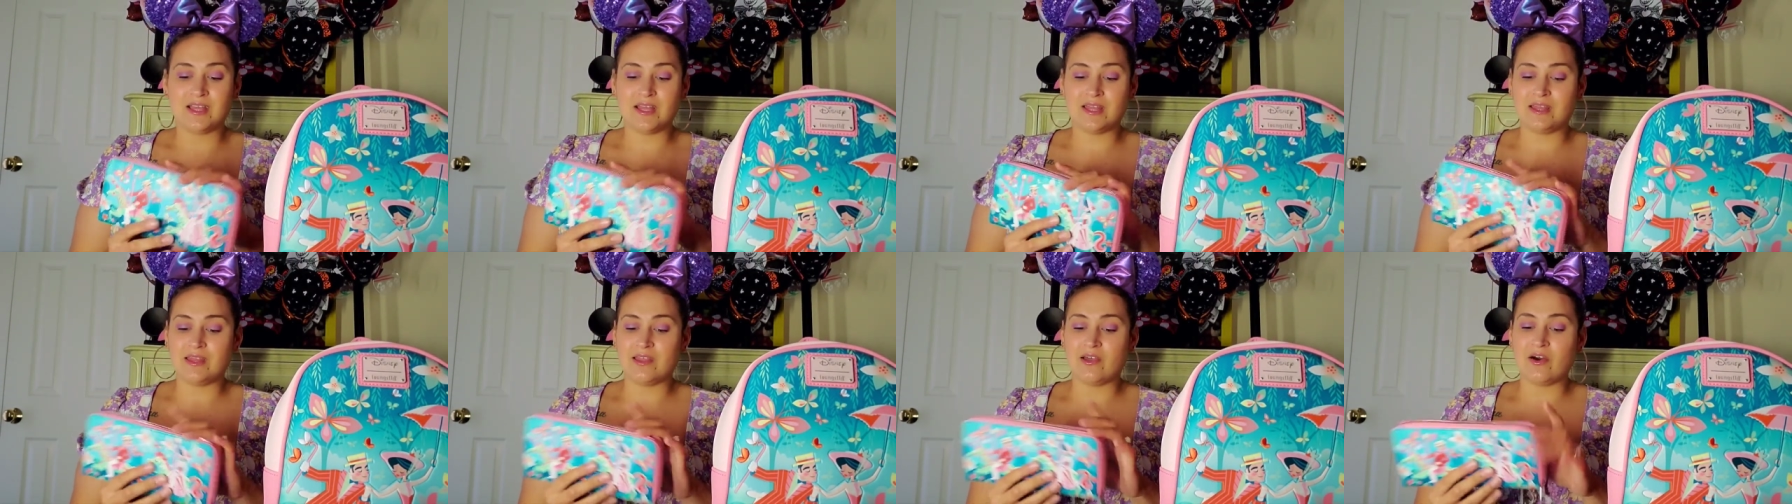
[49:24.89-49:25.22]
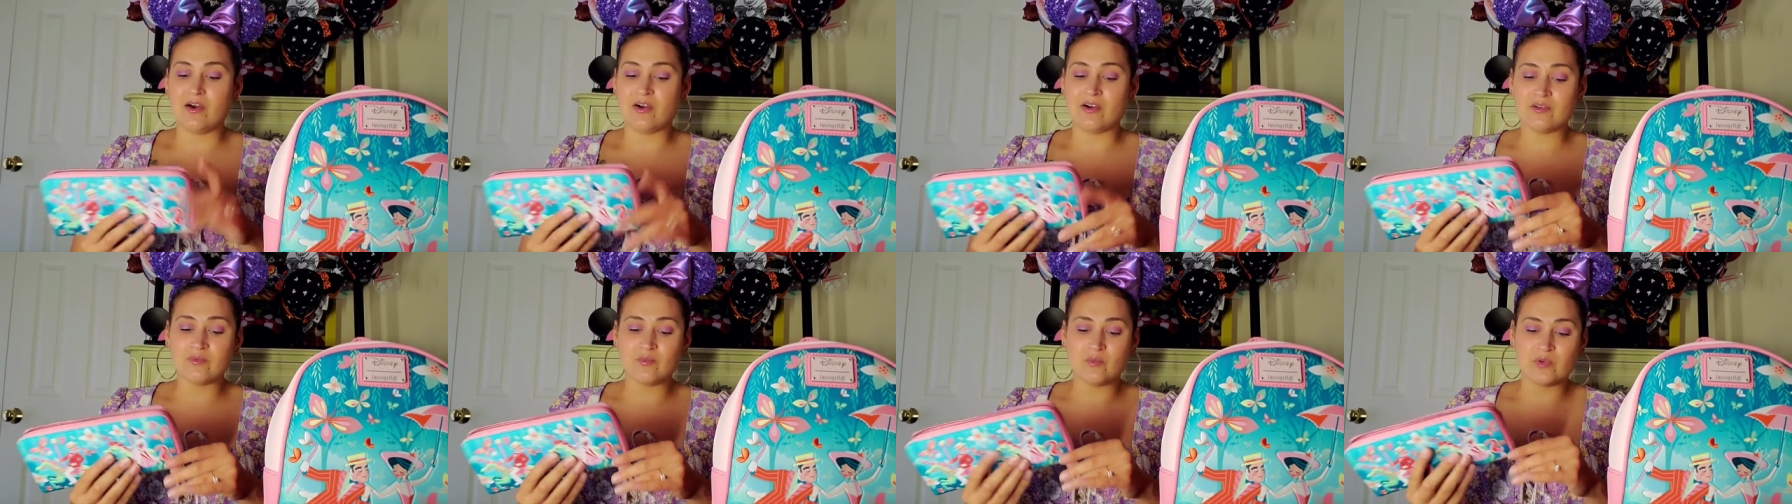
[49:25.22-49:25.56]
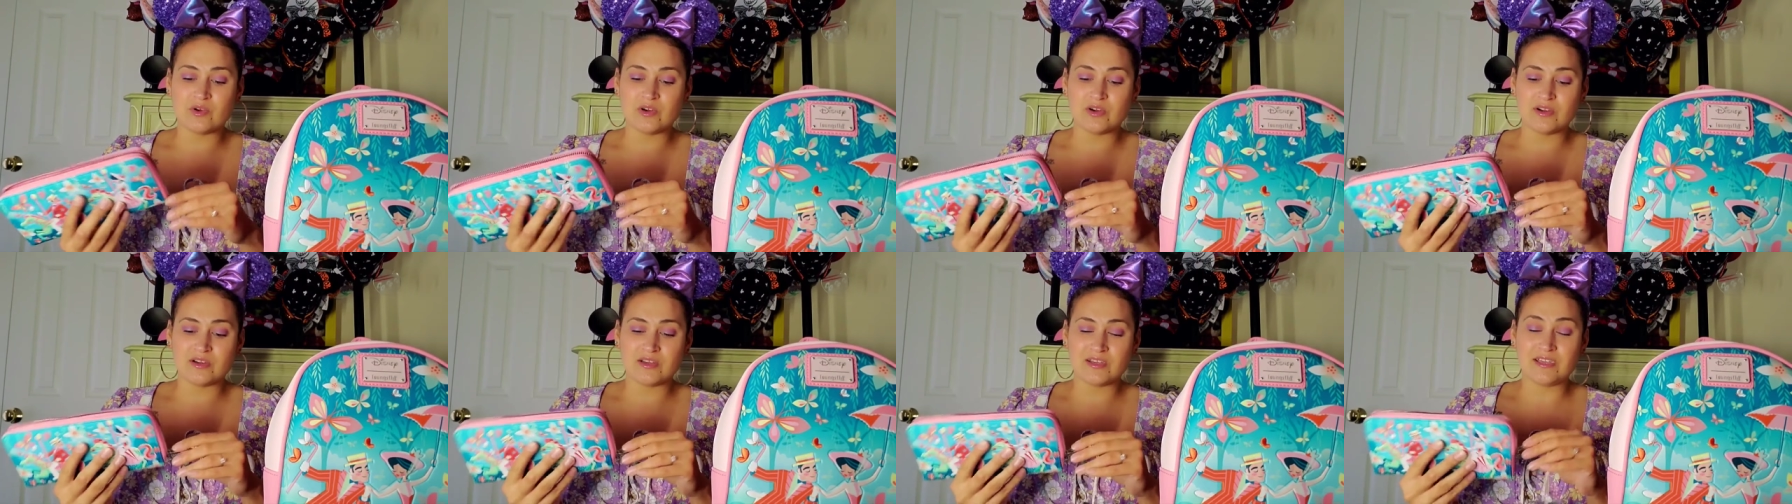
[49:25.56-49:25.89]
The
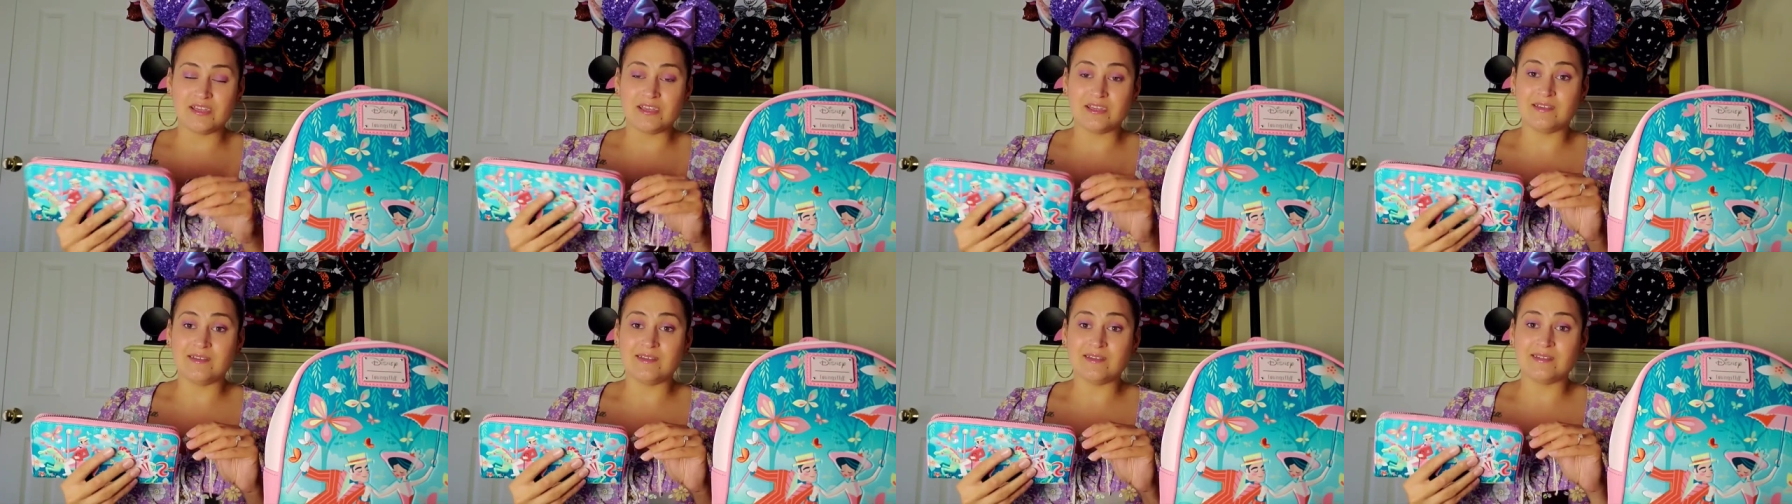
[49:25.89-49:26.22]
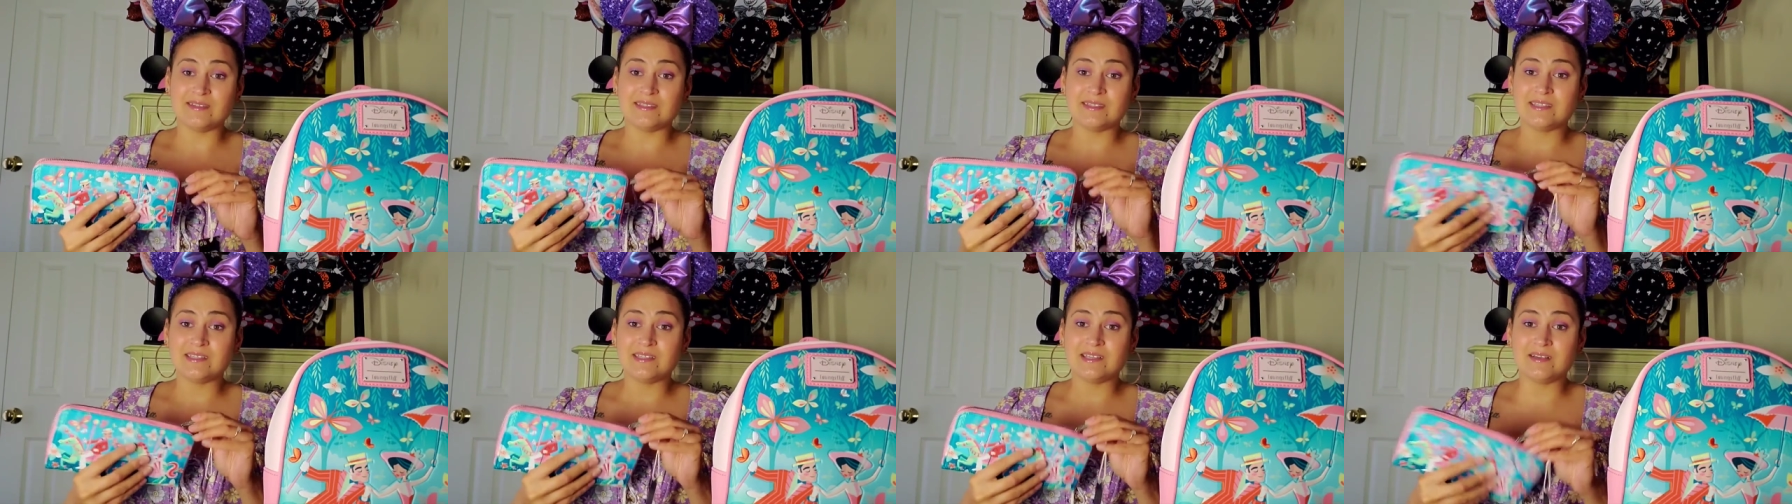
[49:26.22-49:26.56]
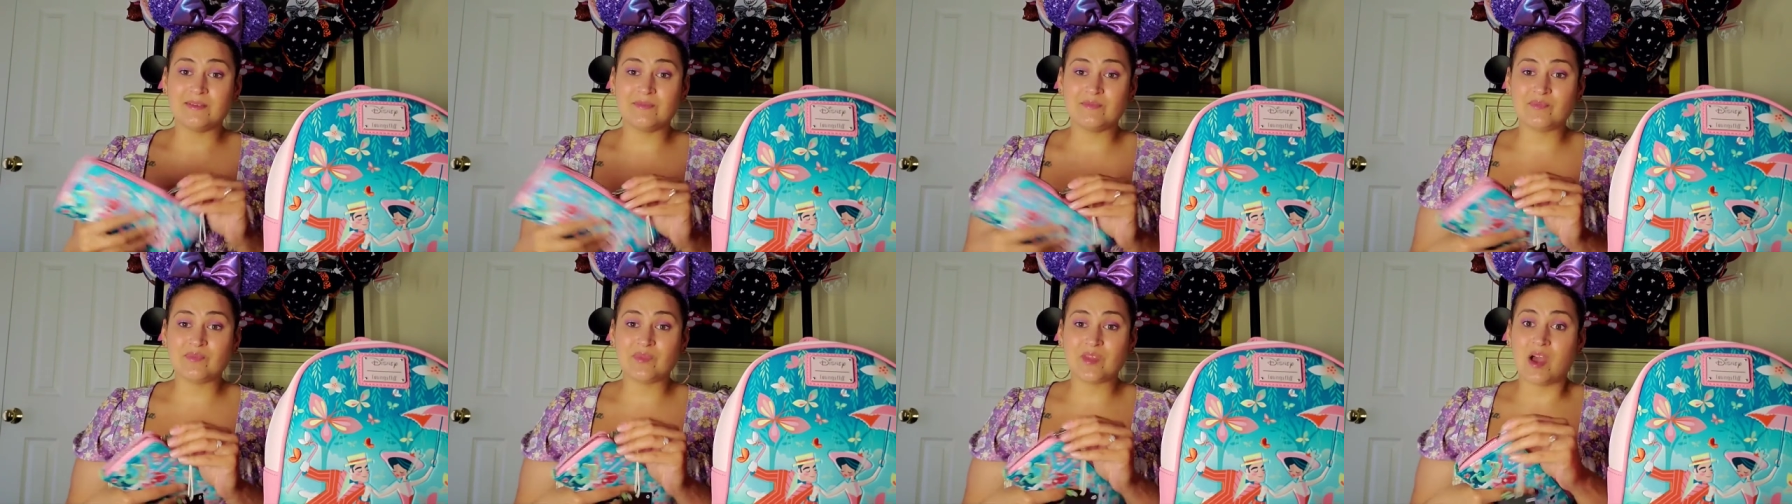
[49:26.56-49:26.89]
artwork is
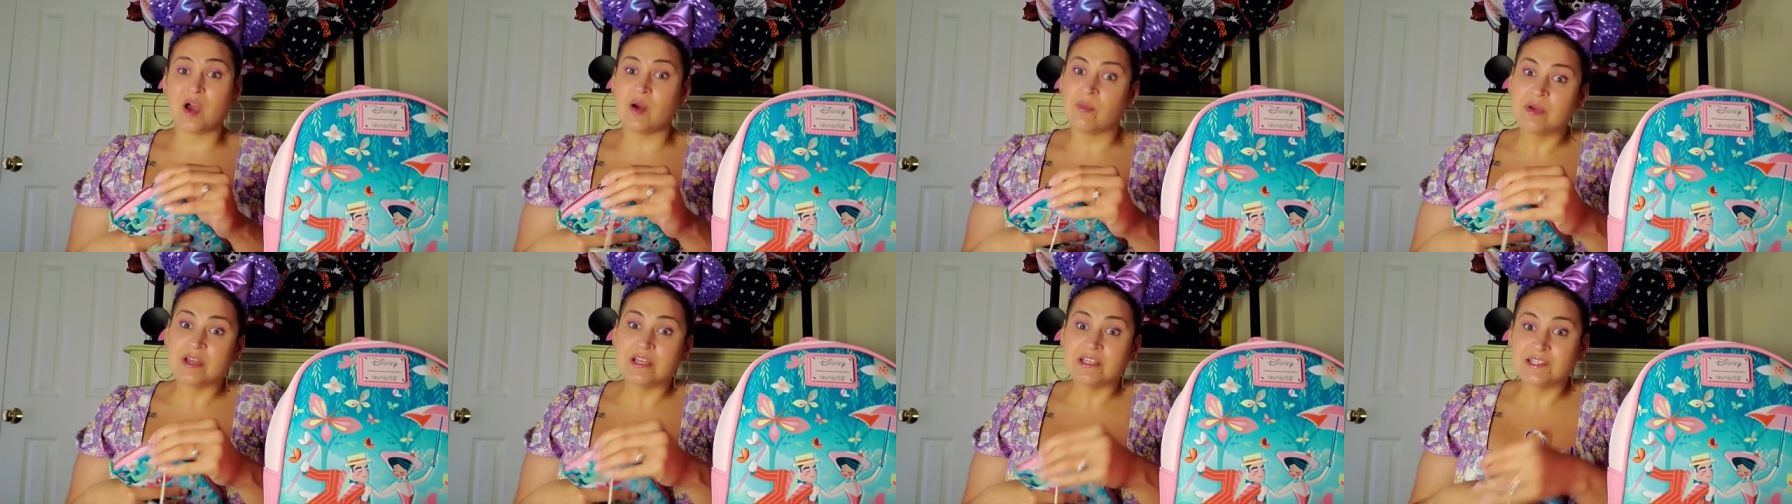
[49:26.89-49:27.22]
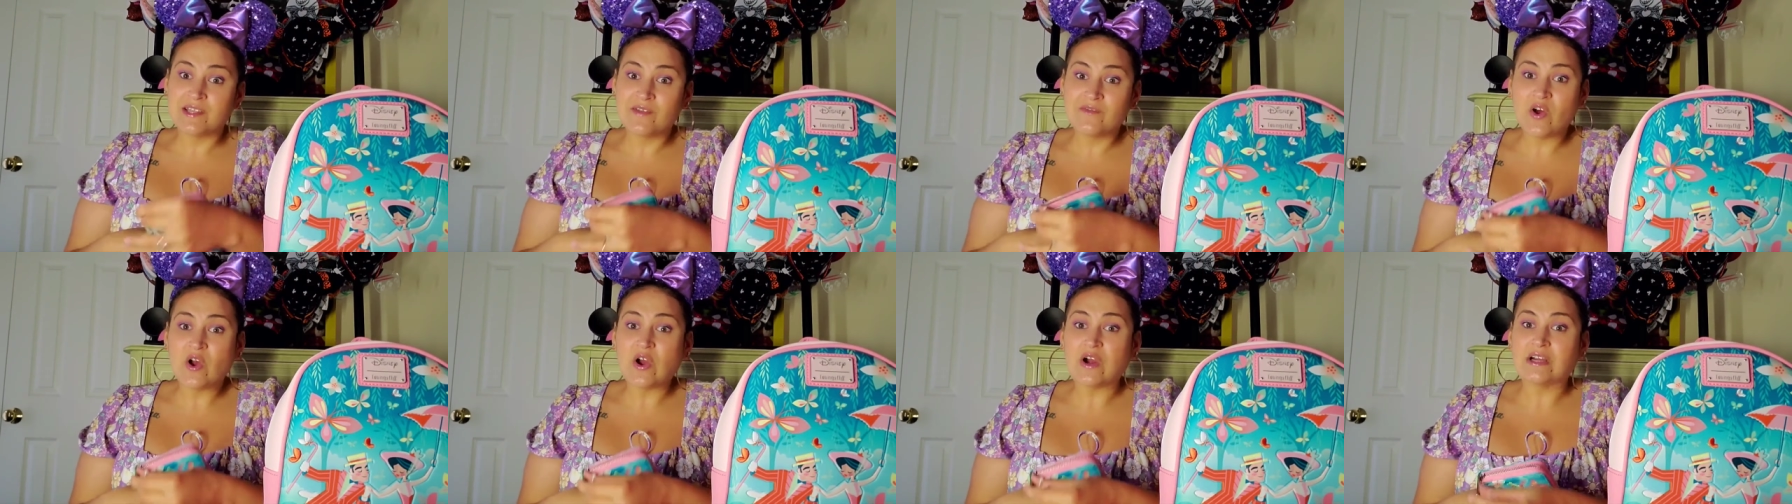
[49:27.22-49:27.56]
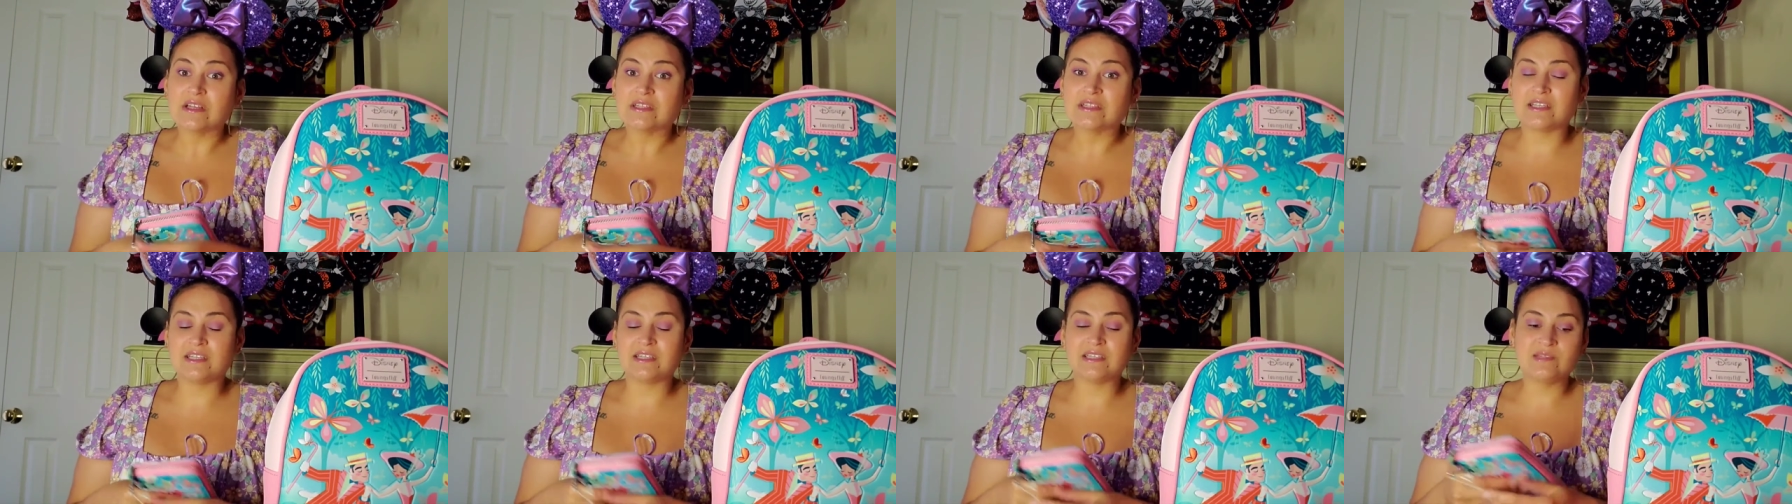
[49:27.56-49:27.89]
a piece of
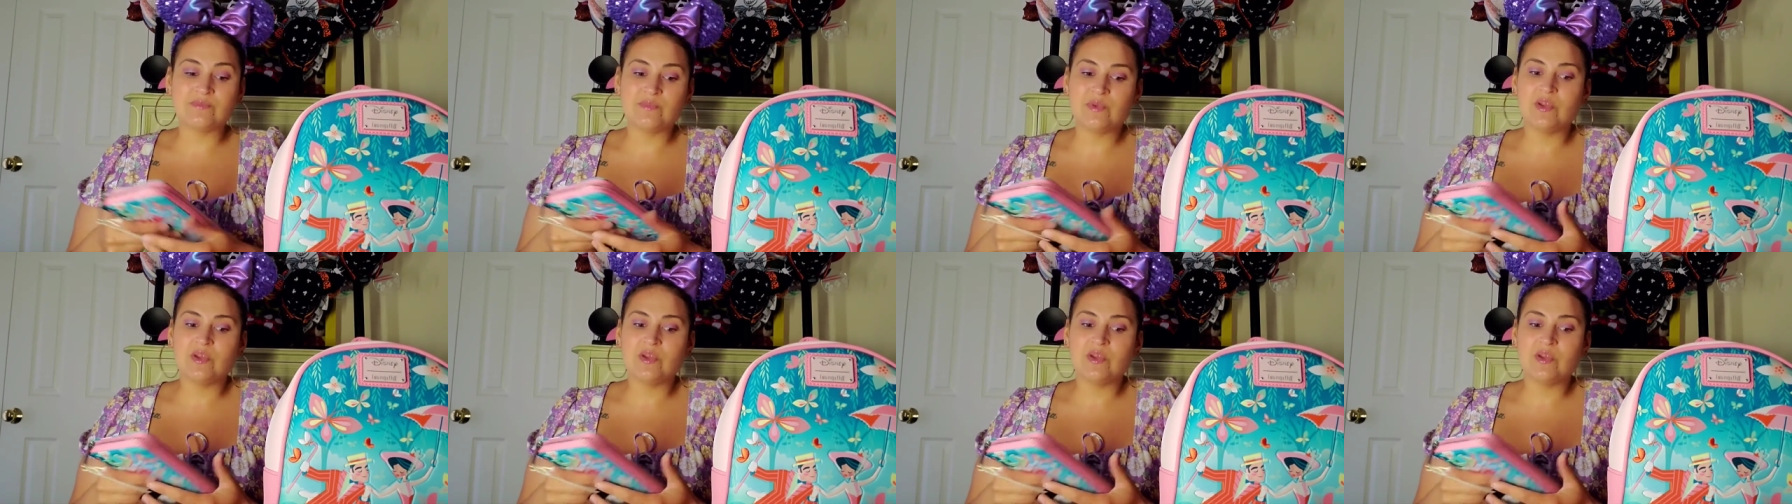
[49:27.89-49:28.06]
art. It's